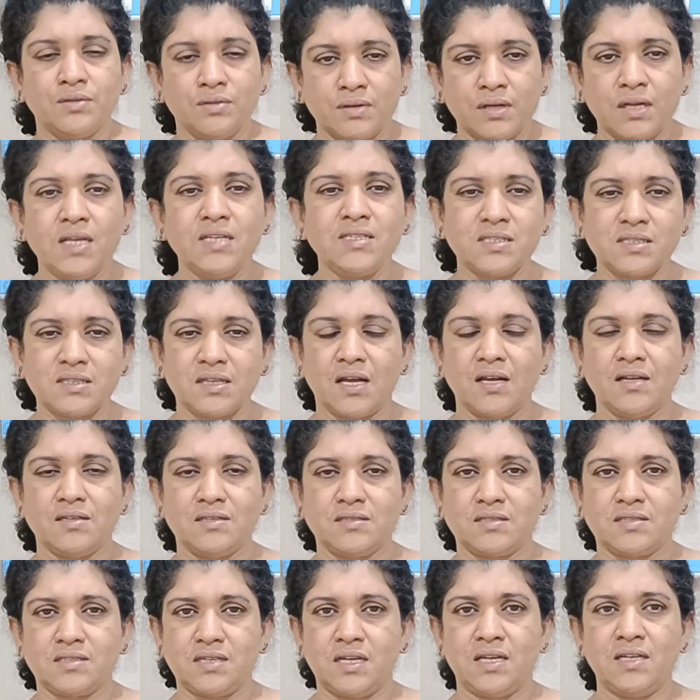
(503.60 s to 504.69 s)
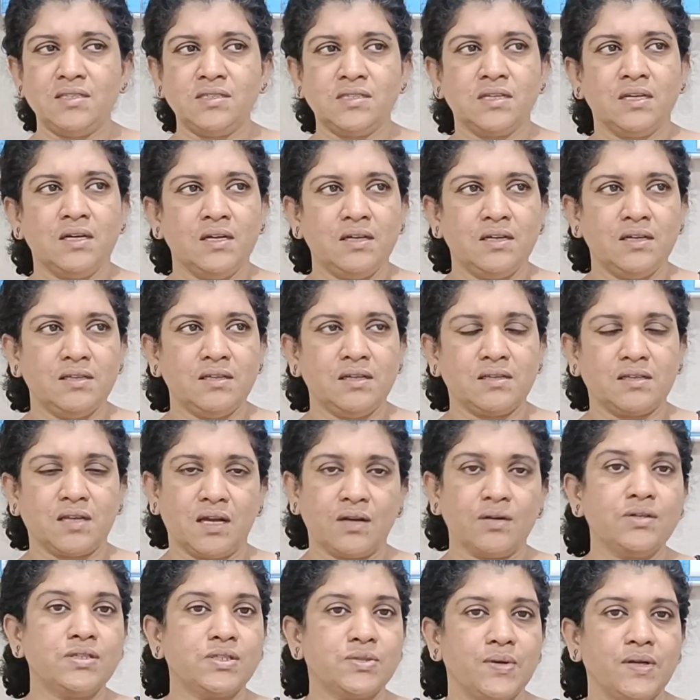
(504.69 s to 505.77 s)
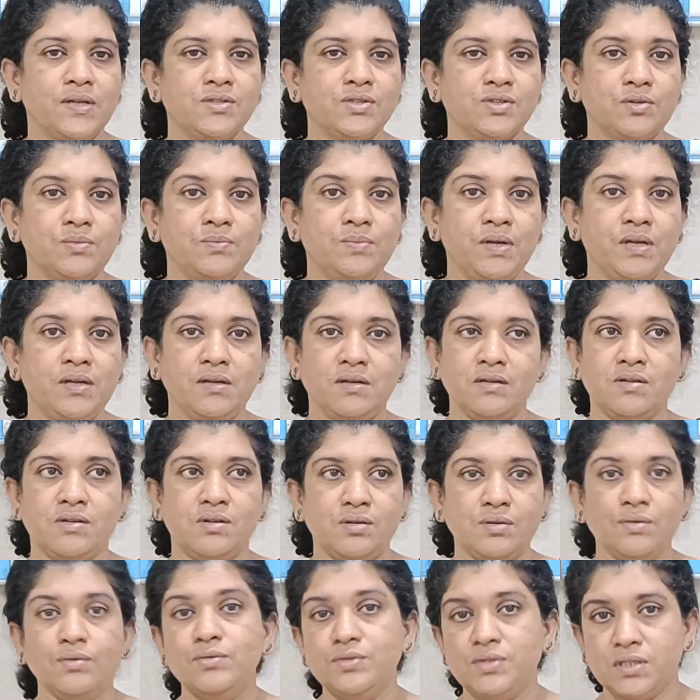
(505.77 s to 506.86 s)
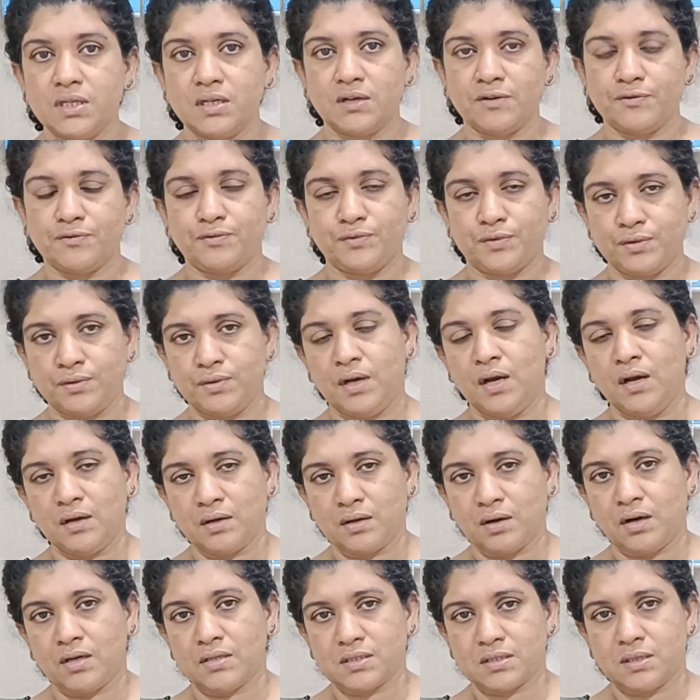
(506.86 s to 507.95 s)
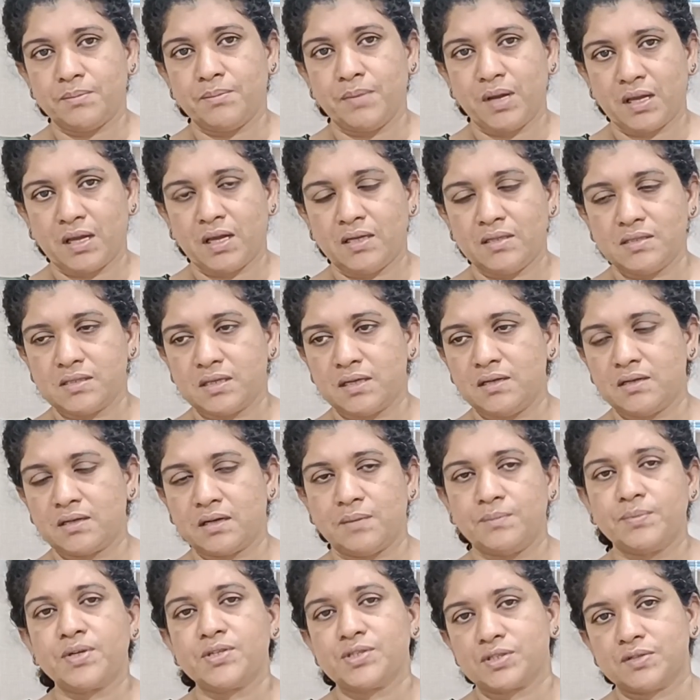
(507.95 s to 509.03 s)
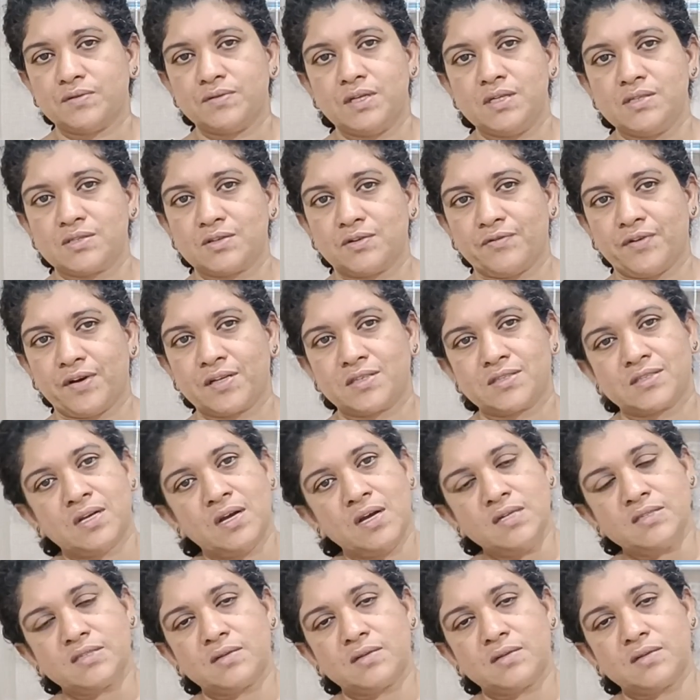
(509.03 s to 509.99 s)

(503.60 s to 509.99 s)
To reach that stage, the thyroid swelling should be huge enough to cause a mechanical compression of the esophagus.